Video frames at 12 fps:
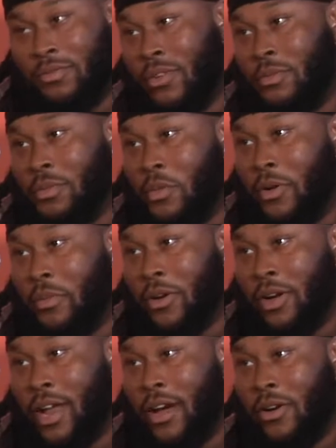from
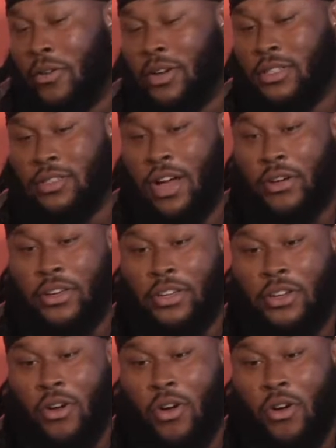Spartanburg, an hour away, so I'll get
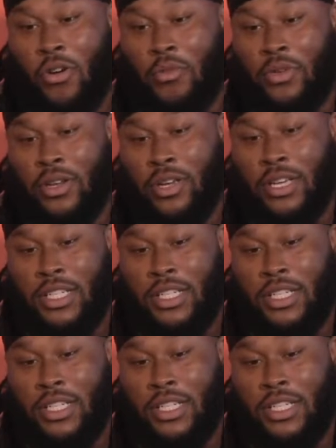to go home and